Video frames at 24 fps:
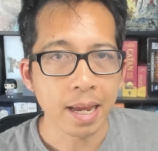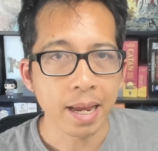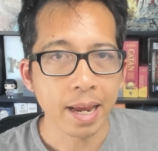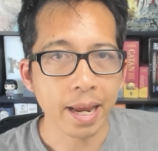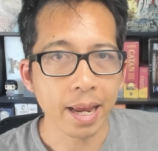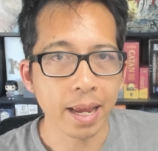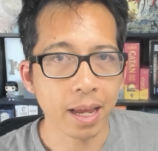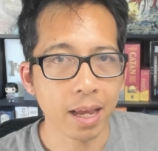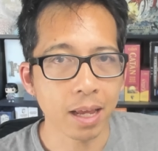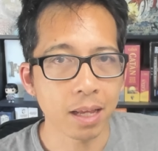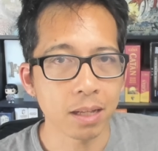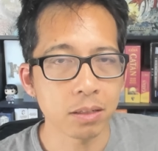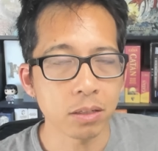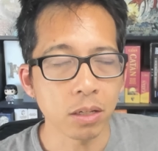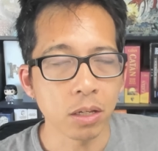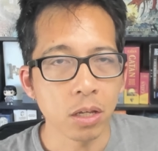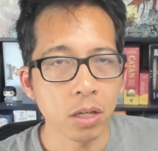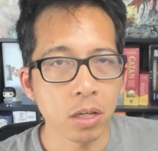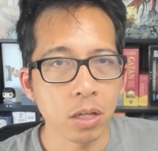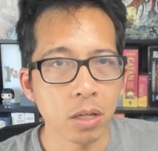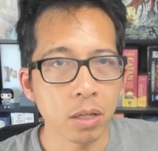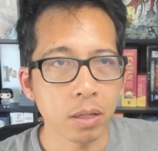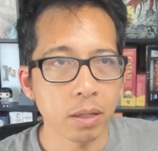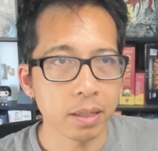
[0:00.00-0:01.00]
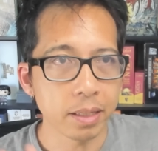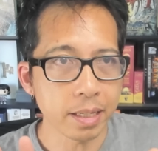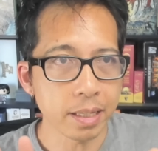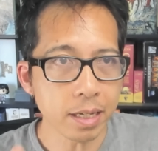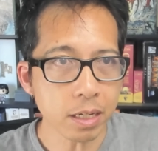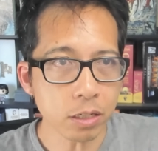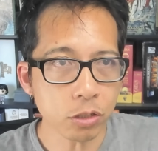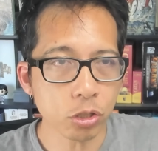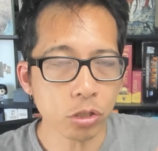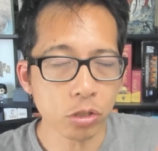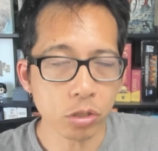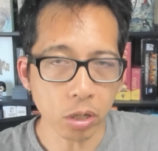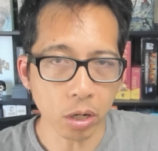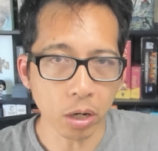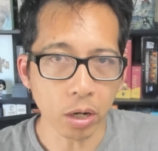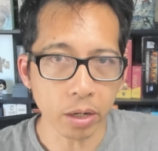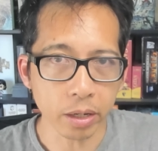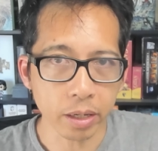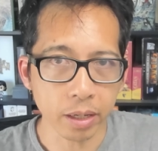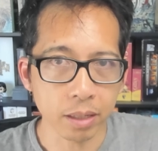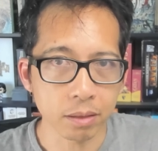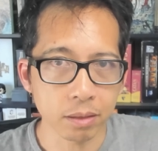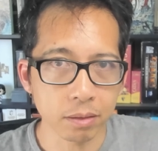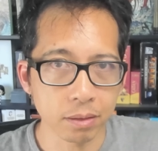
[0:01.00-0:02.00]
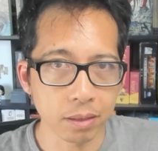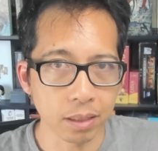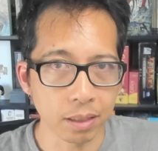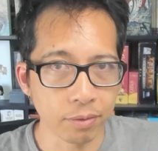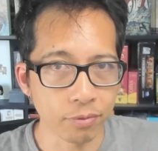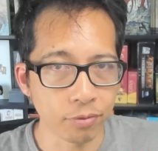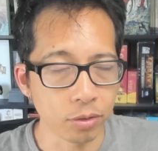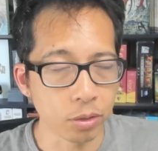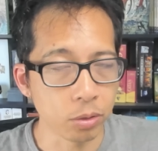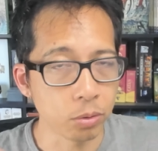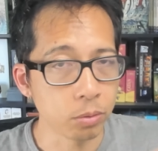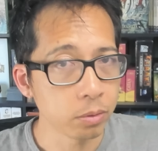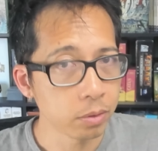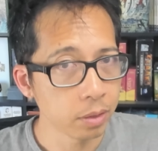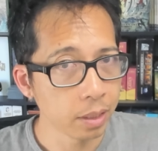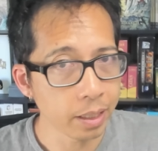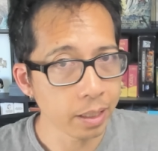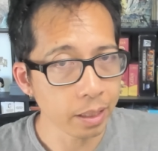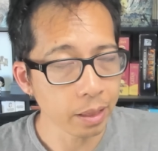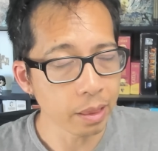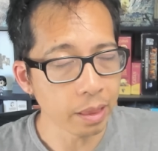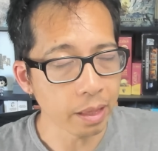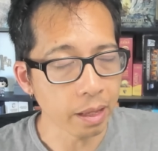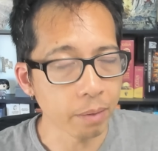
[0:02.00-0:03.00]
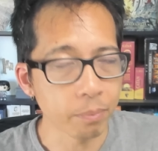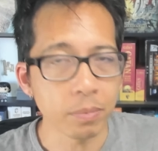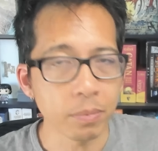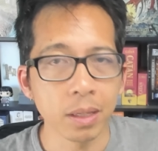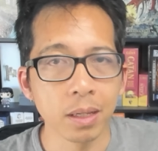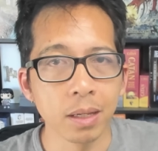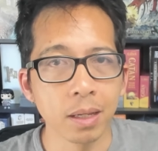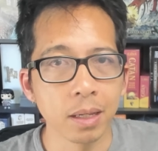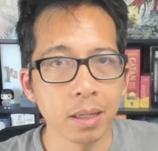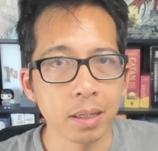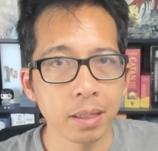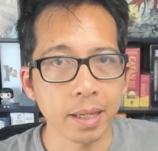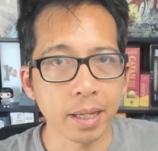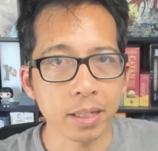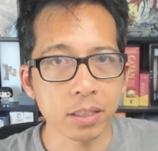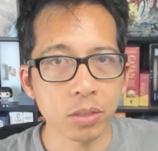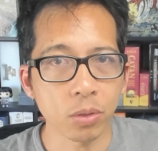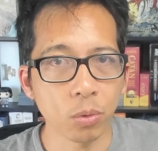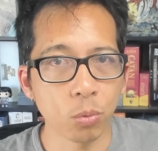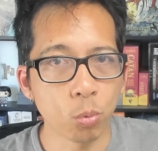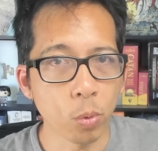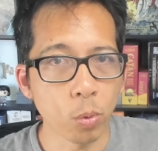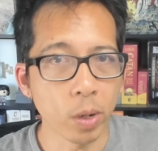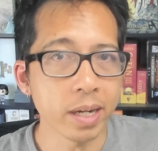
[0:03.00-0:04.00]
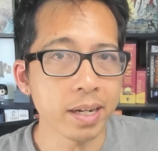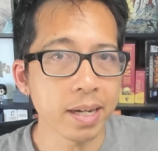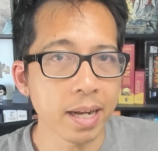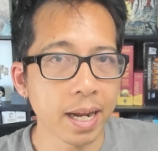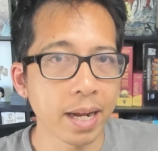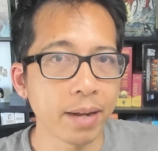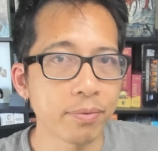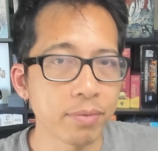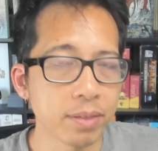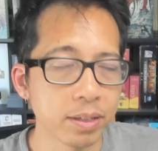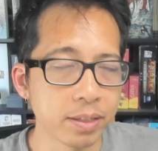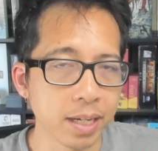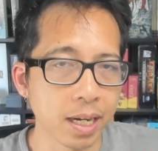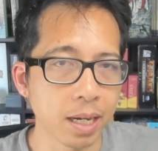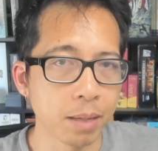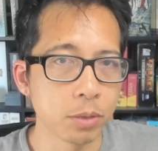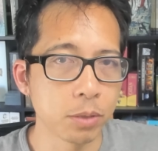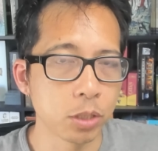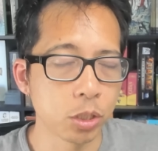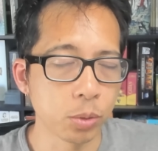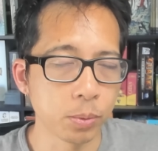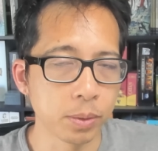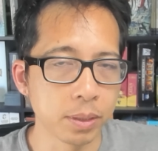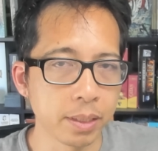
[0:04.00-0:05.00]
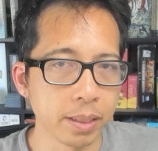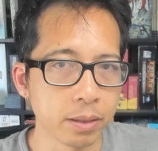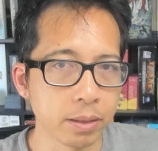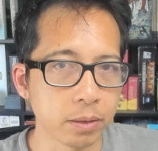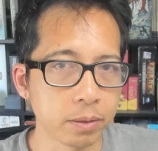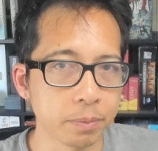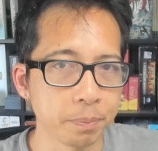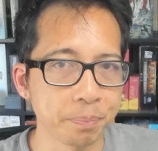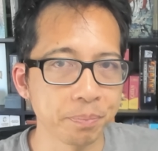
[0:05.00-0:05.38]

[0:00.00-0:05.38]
And each target, if you hit them, gets 1/2 the damage you would deal.